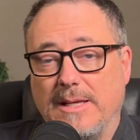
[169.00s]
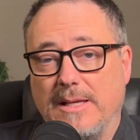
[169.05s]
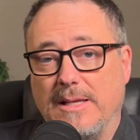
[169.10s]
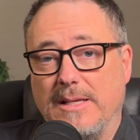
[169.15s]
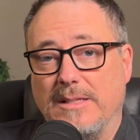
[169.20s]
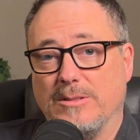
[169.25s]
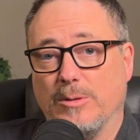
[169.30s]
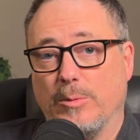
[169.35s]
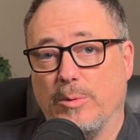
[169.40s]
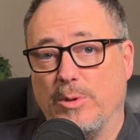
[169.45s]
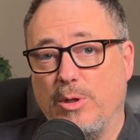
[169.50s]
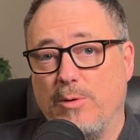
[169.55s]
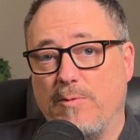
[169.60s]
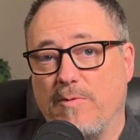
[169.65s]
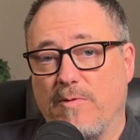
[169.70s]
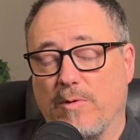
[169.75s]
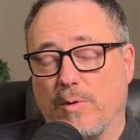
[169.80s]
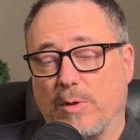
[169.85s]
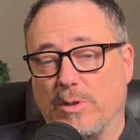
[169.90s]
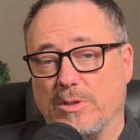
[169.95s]
So when you
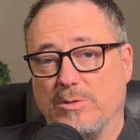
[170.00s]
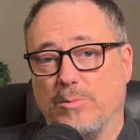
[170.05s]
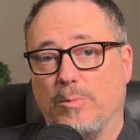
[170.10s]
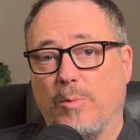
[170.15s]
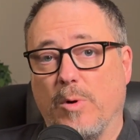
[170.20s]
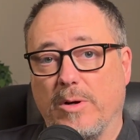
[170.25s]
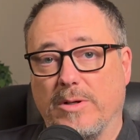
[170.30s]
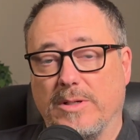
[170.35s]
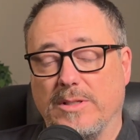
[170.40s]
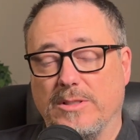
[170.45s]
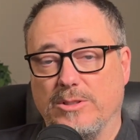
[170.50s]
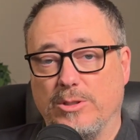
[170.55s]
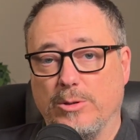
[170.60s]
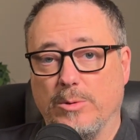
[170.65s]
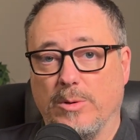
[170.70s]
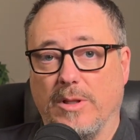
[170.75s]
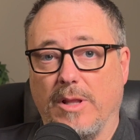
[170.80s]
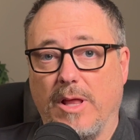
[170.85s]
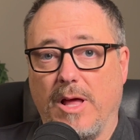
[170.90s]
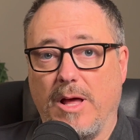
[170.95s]
first walk
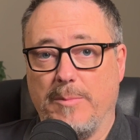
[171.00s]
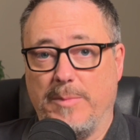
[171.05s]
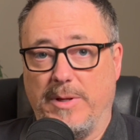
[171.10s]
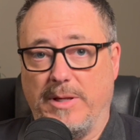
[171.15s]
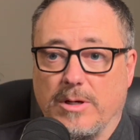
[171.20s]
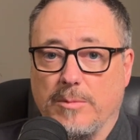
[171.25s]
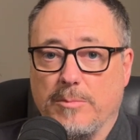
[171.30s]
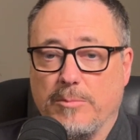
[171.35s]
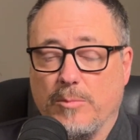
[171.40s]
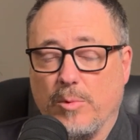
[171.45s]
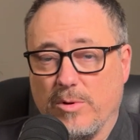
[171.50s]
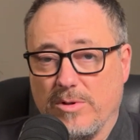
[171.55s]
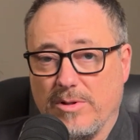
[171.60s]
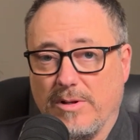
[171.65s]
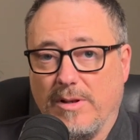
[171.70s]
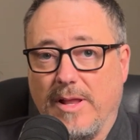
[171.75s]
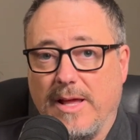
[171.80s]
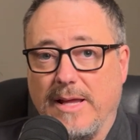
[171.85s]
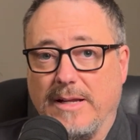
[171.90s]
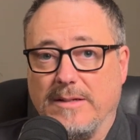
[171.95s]
into a lobby, you're more than
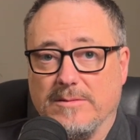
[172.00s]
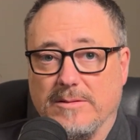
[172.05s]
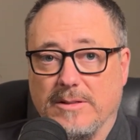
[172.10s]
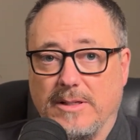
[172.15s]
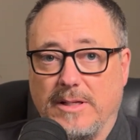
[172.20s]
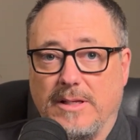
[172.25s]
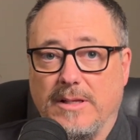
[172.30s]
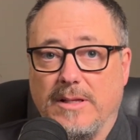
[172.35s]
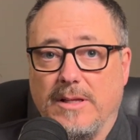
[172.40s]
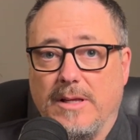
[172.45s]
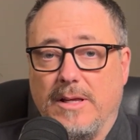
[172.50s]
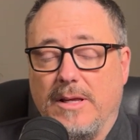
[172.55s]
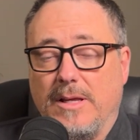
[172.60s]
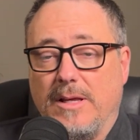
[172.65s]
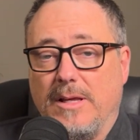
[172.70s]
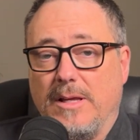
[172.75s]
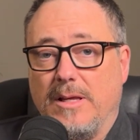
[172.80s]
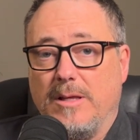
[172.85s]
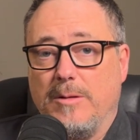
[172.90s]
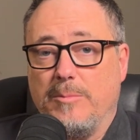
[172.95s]
likely
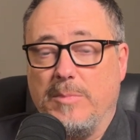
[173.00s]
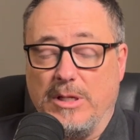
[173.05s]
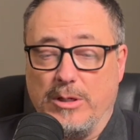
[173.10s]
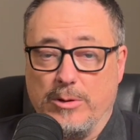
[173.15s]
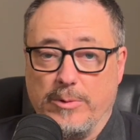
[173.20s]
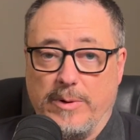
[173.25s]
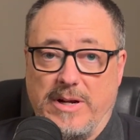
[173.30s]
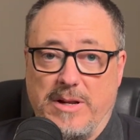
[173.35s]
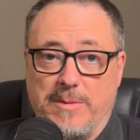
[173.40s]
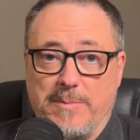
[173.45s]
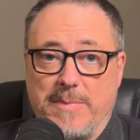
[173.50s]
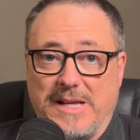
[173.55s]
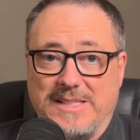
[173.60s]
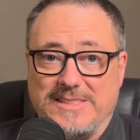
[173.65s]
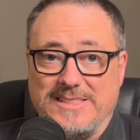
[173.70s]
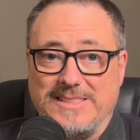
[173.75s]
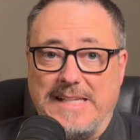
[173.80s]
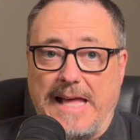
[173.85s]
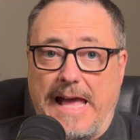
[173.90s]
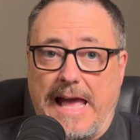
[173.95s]
be greeted by
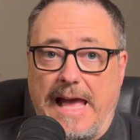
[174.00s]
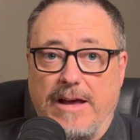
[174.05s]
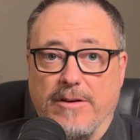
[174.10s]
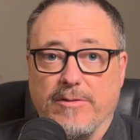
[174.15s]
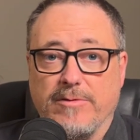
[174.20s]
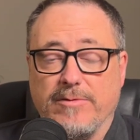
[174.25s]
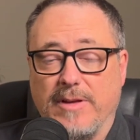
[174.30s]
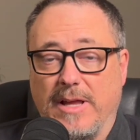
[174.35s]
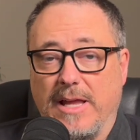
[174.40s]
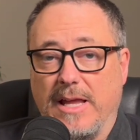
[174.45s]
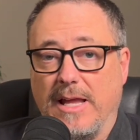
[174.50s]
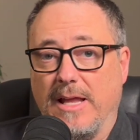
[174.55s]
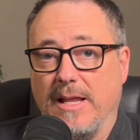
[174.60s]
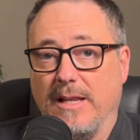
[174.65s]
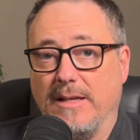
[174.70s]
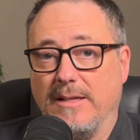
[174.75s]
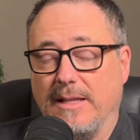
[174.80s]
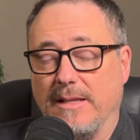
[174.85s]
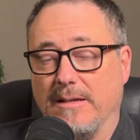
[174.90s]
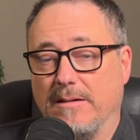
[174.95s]
staff,
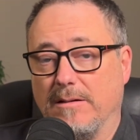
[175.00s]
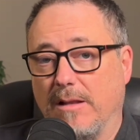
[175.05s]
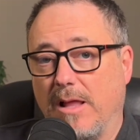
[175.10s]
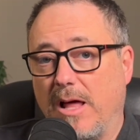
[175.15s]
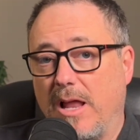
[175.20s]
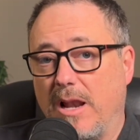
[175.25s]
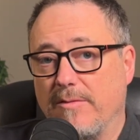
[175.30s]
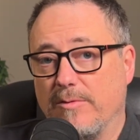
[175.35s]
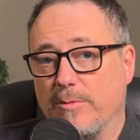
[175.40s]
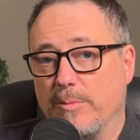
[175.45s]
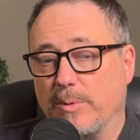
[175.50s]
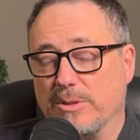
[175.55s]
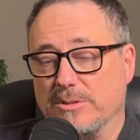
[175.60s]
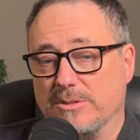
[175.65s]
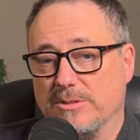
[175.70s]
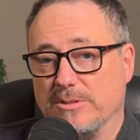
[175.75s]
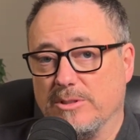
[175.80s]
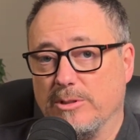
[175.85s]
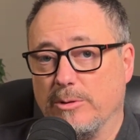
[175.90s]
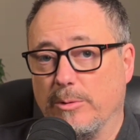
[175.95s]
and in a lot of
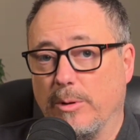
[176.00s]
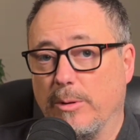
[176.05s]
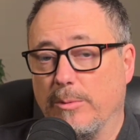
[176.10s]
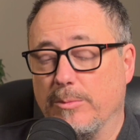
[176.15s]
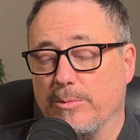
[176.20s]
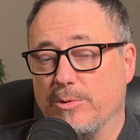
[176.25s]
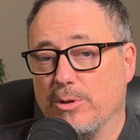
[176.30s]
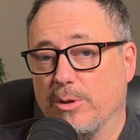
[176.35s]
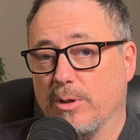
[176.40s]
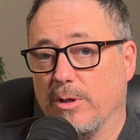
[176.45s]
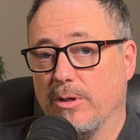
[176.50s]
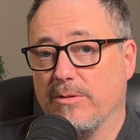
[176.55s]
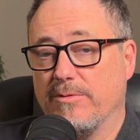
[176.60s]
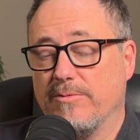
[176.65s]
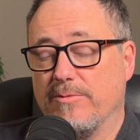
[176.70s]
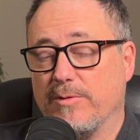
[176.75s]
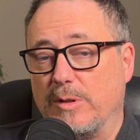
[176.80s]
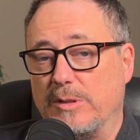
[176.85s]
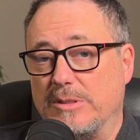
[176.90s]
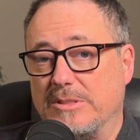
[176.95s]
emergency rooms, you're going to
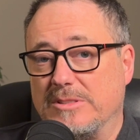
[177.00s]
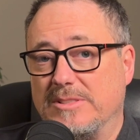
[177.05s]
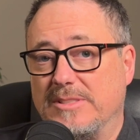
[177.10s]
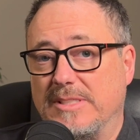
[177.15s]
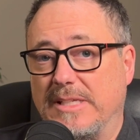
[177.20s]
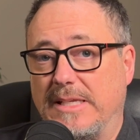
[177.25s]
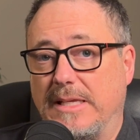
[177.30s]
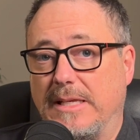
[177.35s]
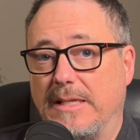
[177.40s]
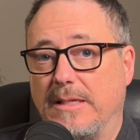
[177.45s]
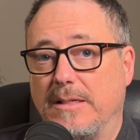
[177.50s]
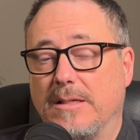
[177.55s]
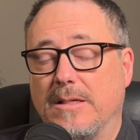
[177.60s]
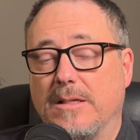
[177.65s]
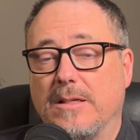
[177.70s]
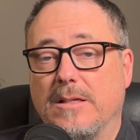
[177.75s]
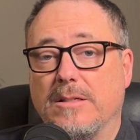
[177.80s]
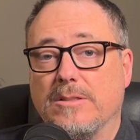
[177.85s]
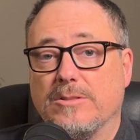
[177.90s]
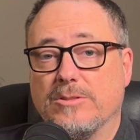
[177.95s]
first see
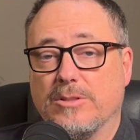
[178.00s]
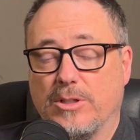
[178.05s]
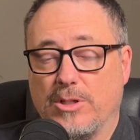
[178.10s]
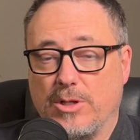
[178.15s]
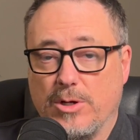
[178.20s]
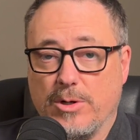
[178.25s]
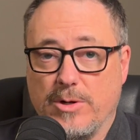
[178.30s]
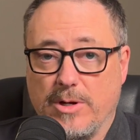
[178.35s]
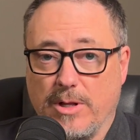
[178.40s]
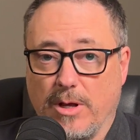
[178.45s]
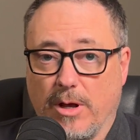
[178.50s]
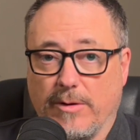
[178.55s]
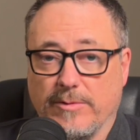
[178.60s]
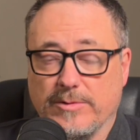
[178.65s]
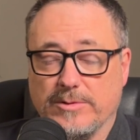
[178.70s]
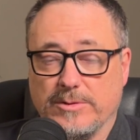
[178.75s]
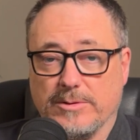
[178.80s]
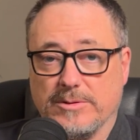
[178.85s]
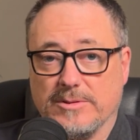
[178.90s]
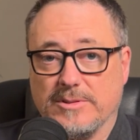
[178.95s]
security
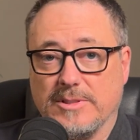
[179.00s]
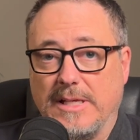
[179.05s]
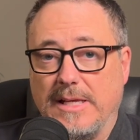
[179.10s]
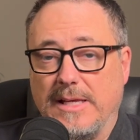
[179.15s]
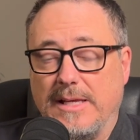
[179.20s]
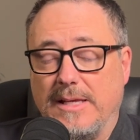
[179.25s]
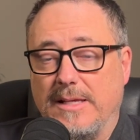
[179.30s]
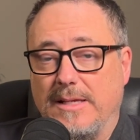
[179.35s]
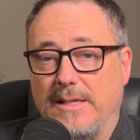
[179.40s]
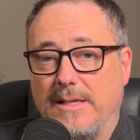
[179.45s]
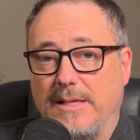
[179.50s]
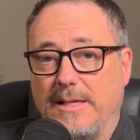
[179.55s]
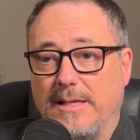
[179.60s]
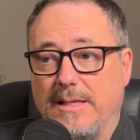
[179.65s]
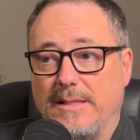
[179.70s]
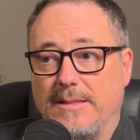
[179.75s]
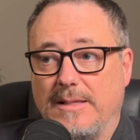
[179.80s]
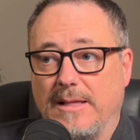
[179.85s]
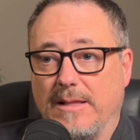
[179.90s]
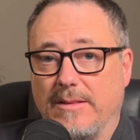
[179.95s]
officers.
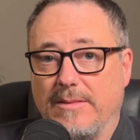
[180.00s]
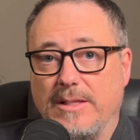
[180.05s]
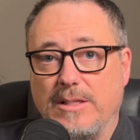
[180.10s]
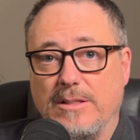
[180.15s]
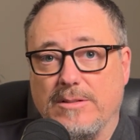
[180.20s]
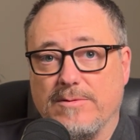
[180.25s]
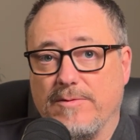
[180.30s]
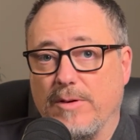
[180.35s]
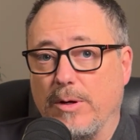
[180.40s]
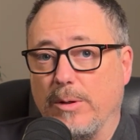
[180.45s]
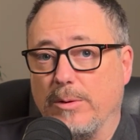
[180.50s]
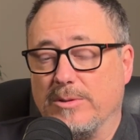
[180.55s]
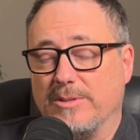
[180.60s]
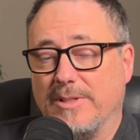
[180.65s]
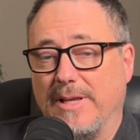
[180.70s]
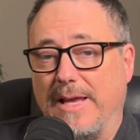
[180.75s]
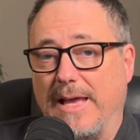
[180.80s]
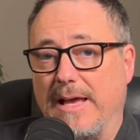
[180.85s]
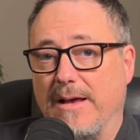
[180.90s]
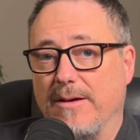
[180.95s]
Now, these folks
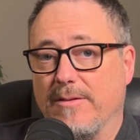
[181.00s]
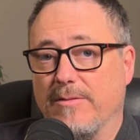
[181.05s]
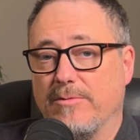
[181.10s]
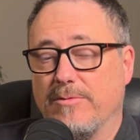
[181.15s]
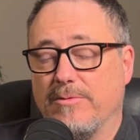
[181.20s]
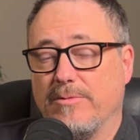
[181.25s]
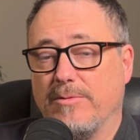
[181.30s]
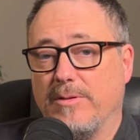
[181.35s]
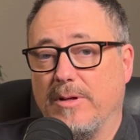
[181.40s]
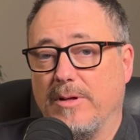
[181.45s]
have